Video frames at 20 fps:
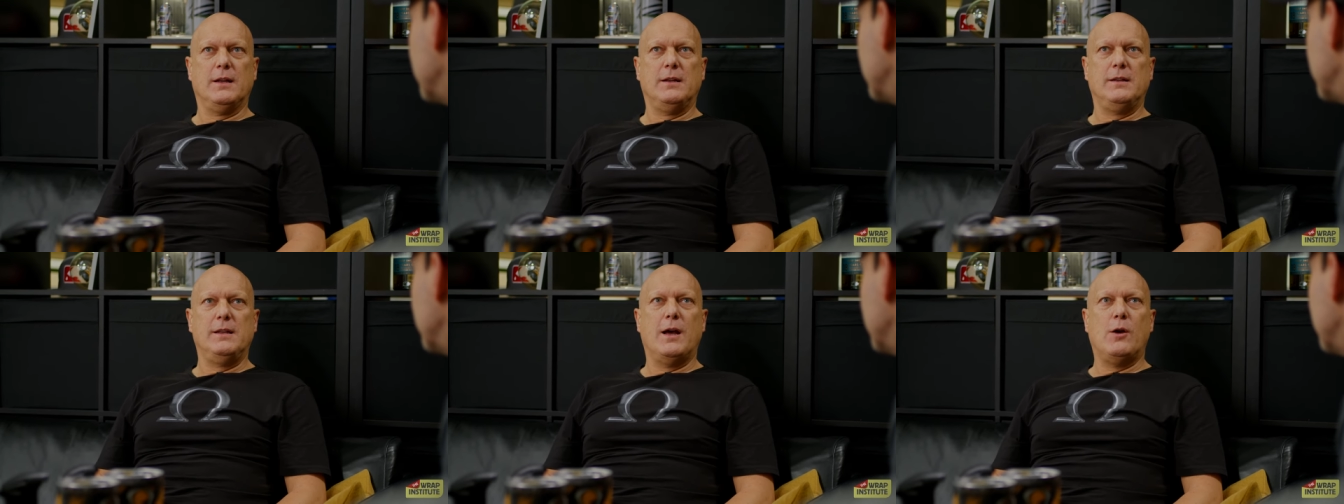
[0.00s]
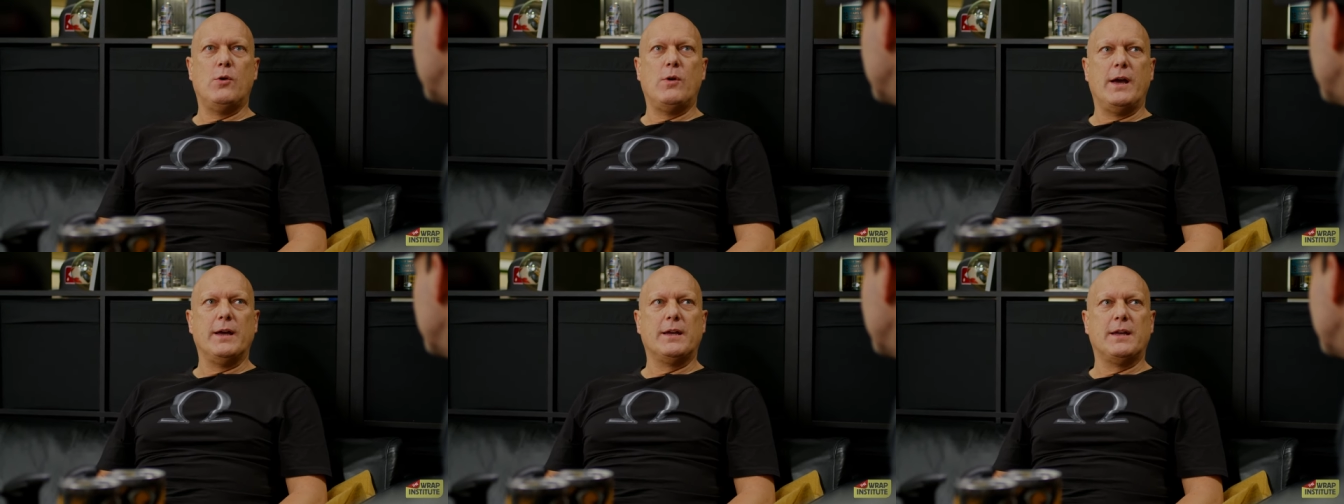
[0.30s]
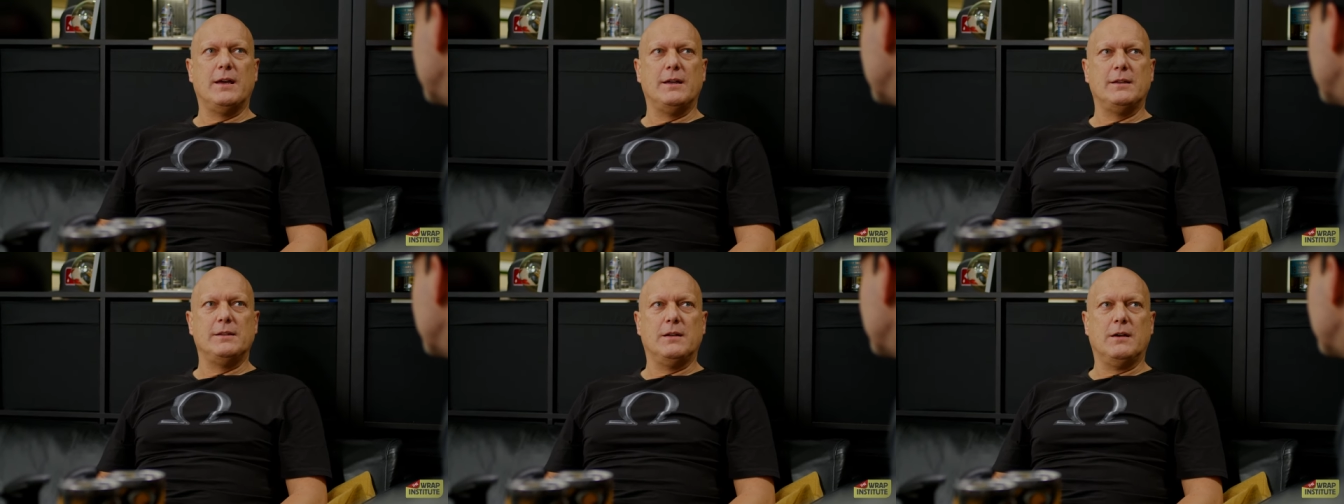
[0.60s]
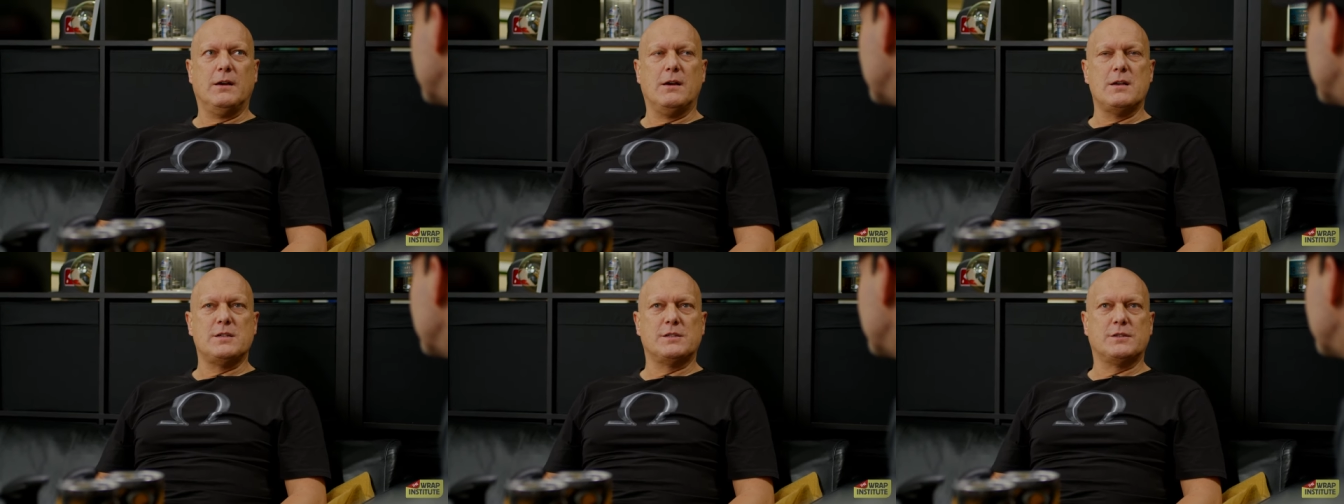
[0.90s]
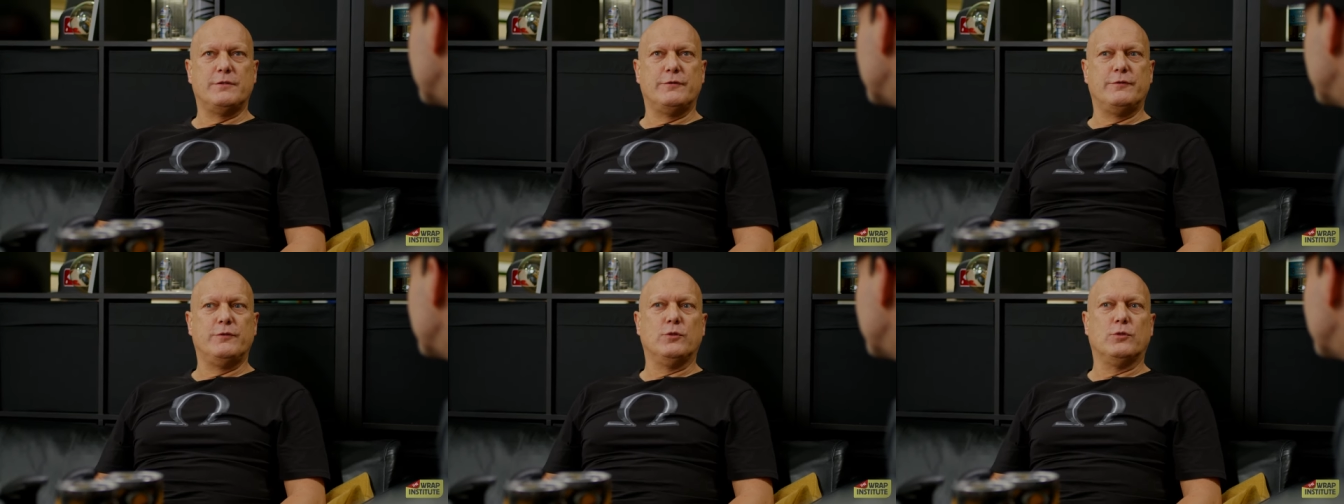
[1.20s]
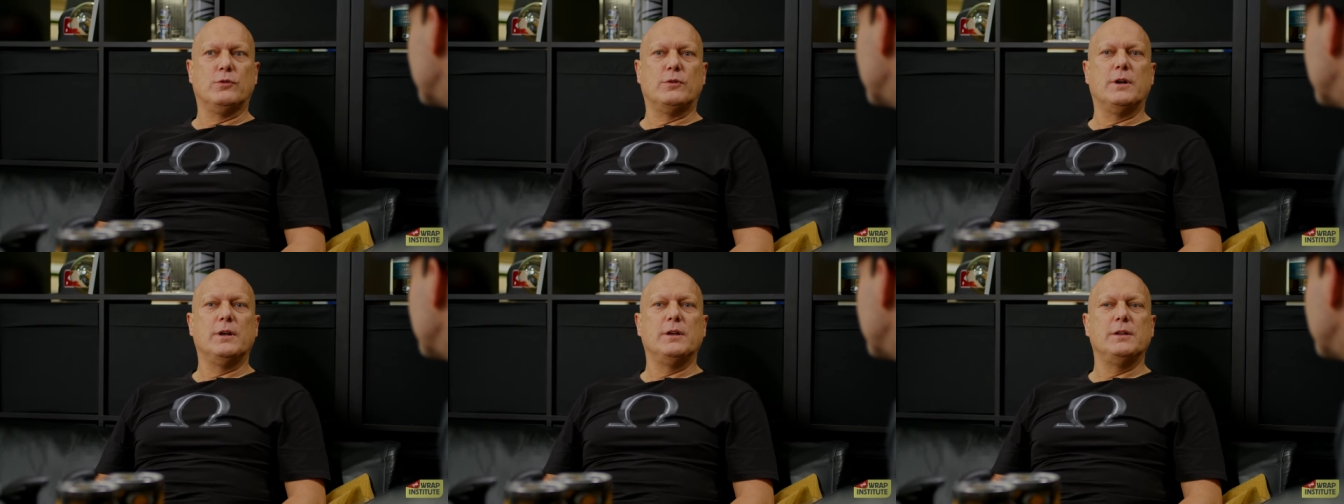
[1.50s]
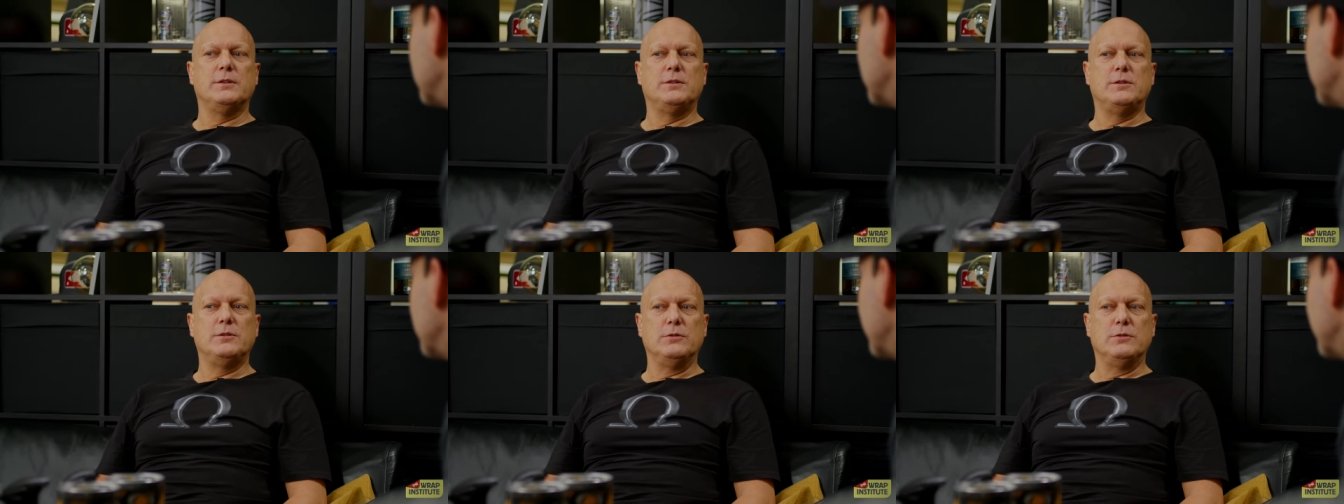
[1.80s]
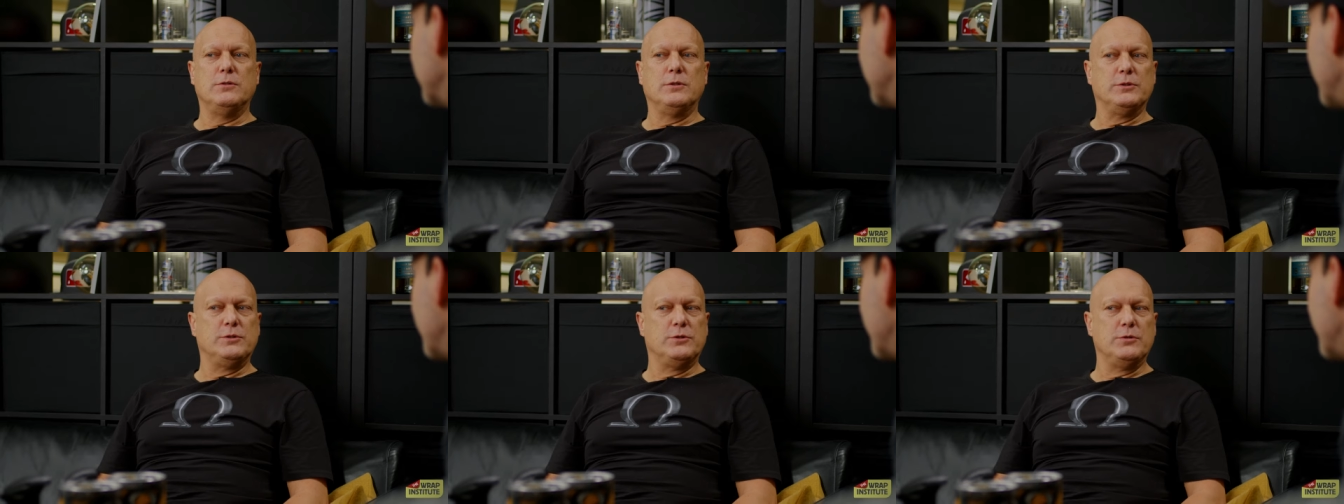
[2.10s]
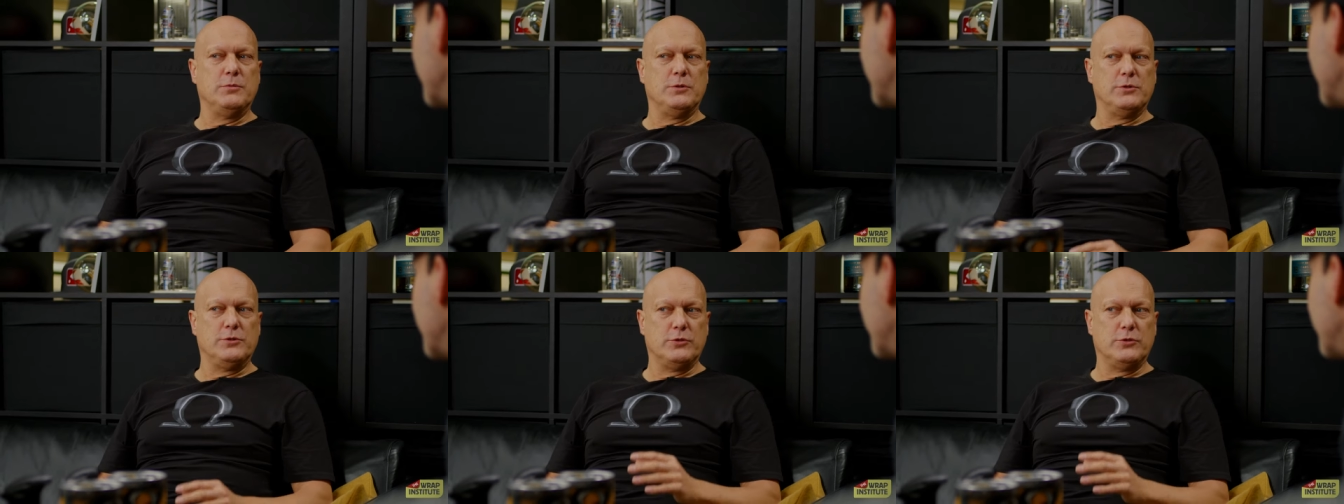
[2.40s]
Now I can ask for to, to,